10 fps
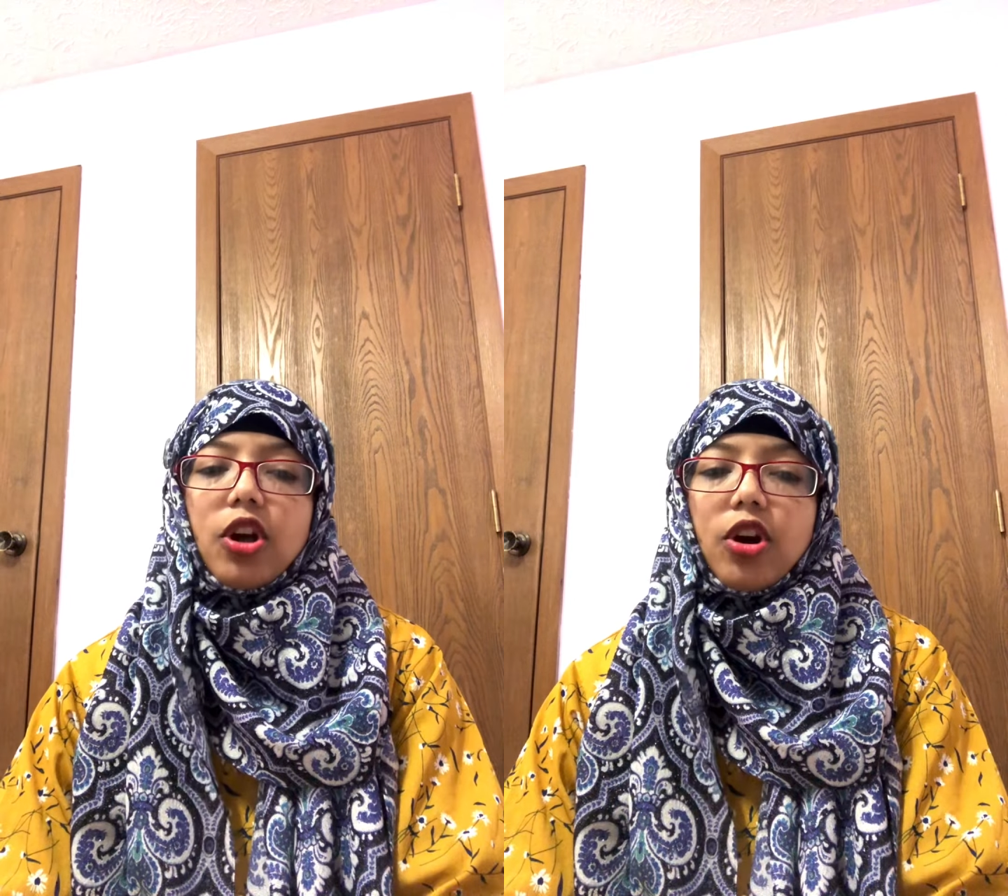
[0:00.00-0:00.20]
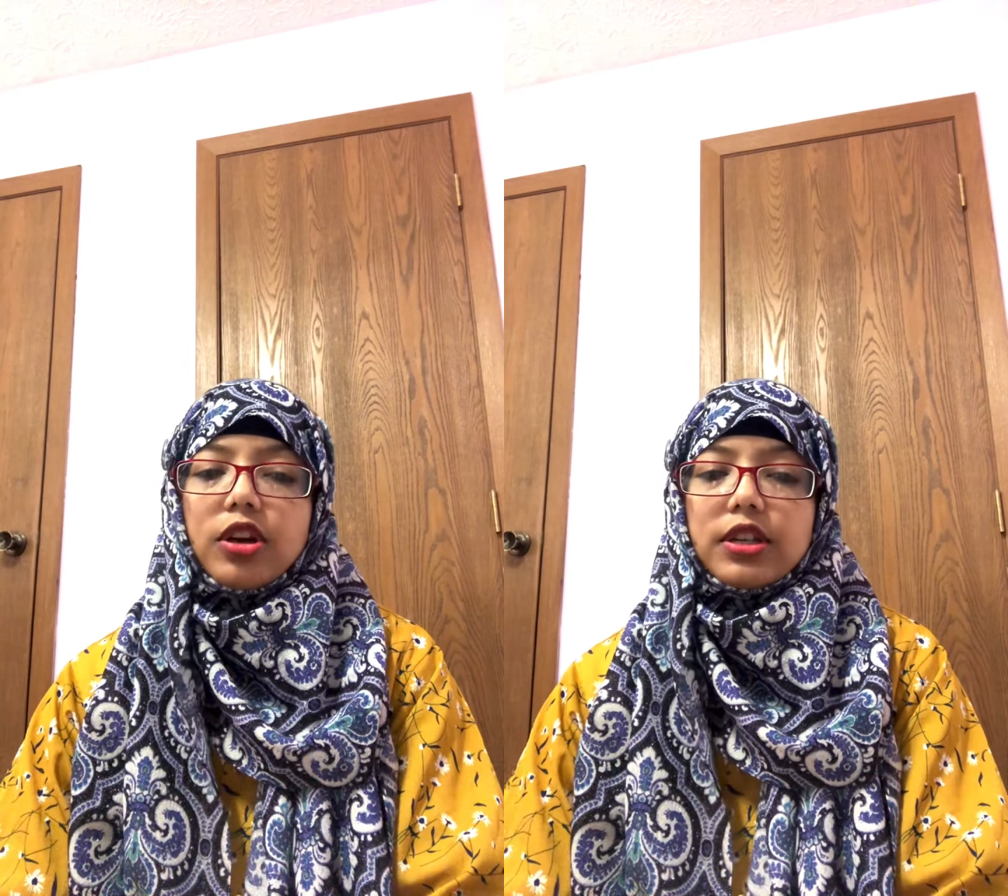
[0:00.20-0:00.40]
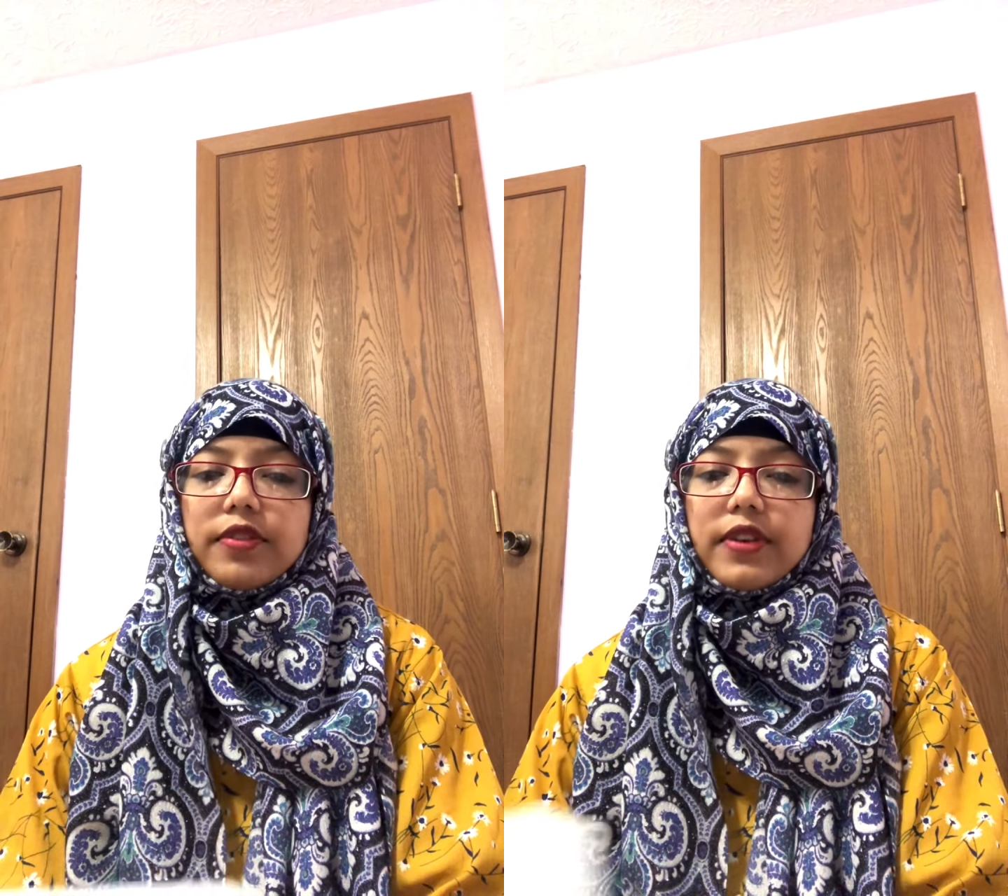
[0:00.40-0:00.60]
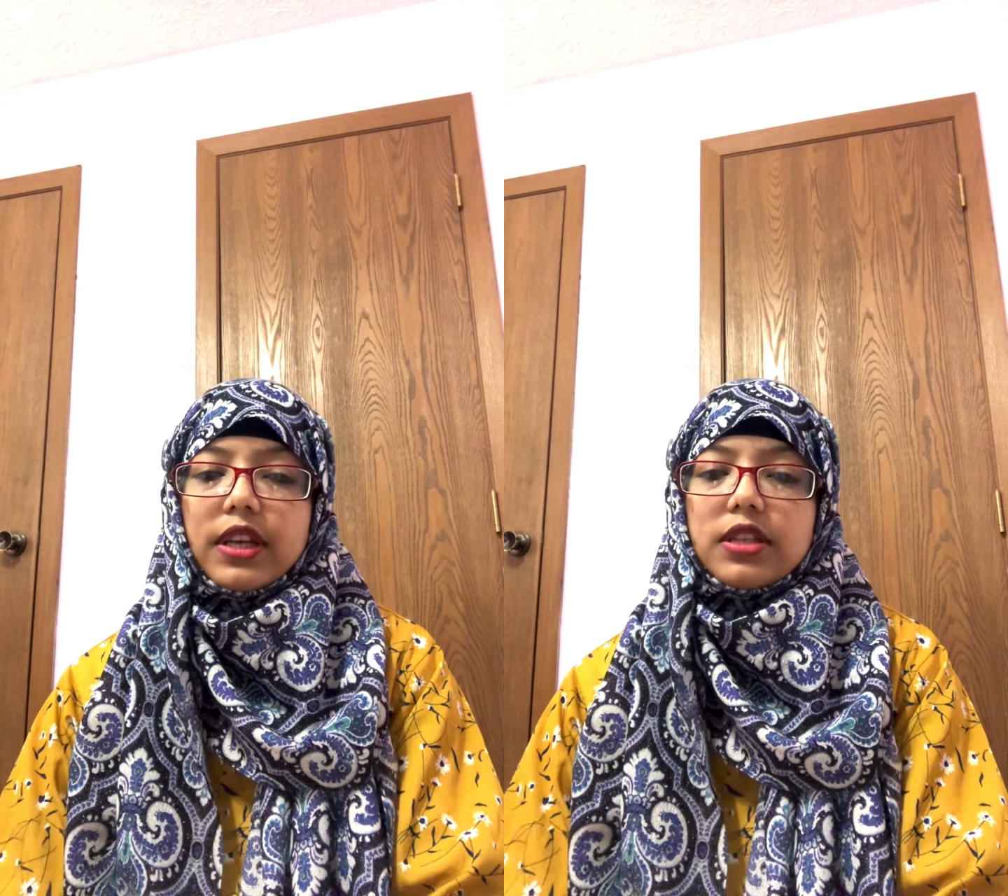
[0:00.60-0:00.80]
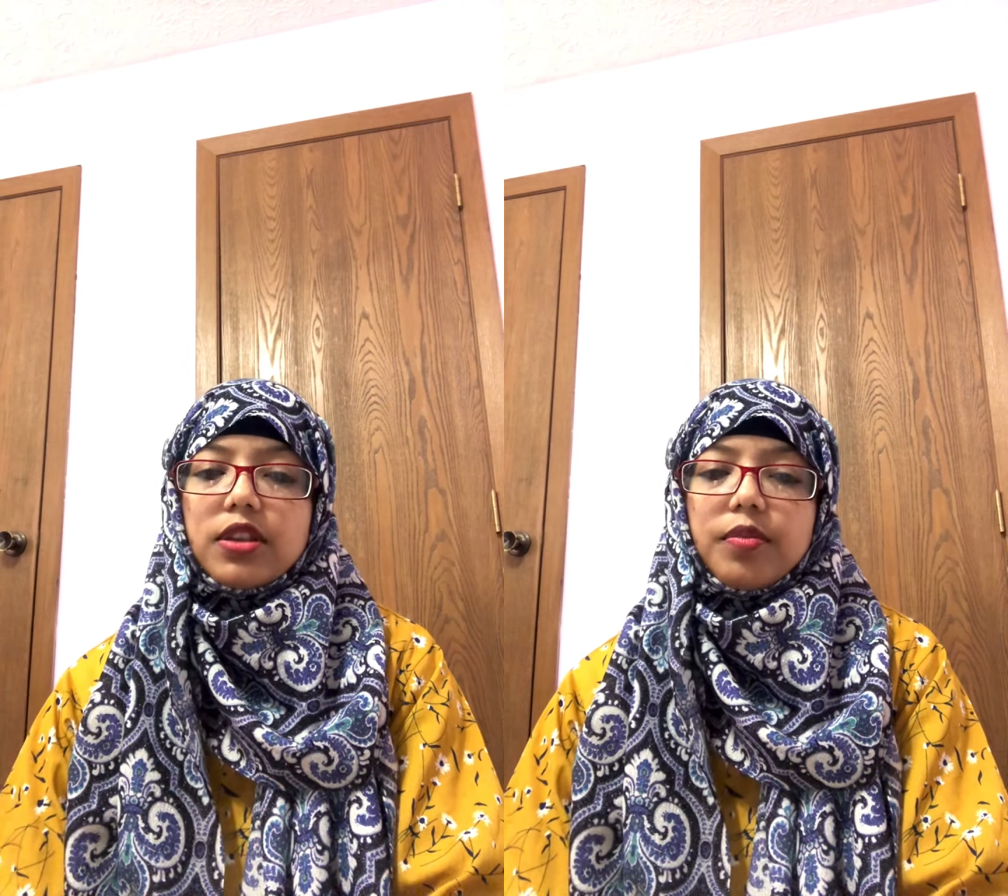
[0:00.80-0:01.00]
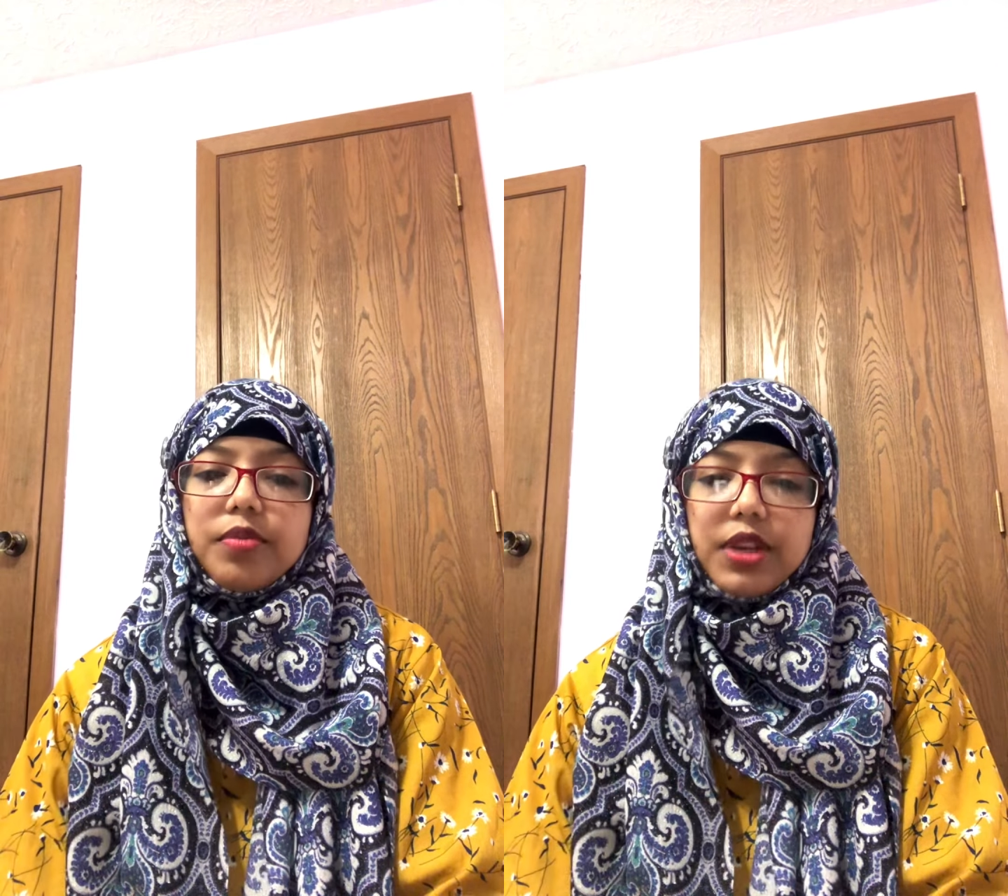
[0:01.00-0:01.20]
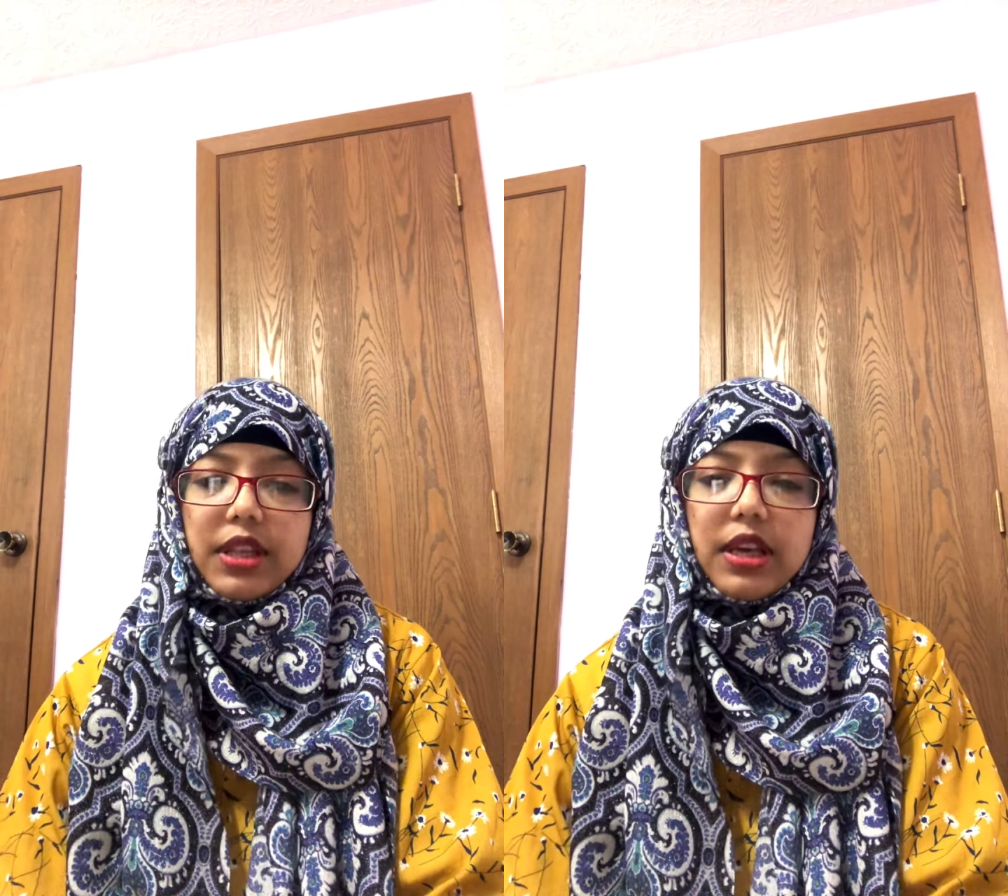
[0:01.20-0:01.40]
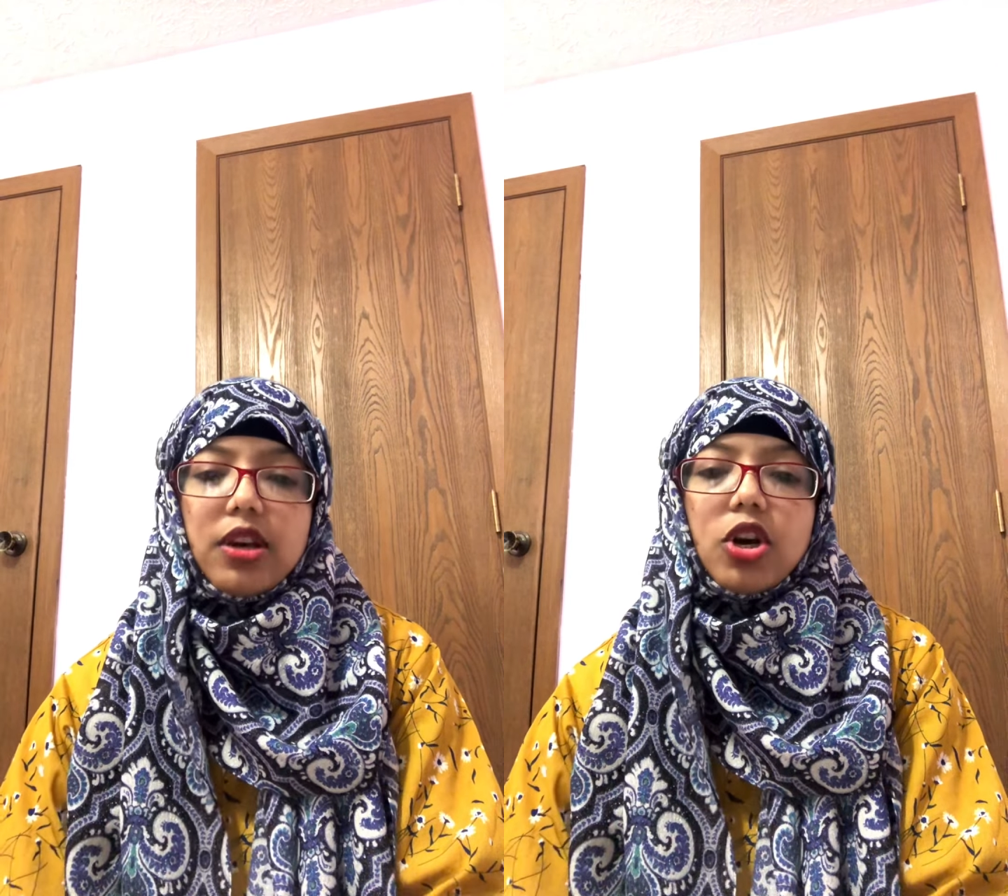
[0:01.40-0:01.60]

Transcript: or difficulty of breathing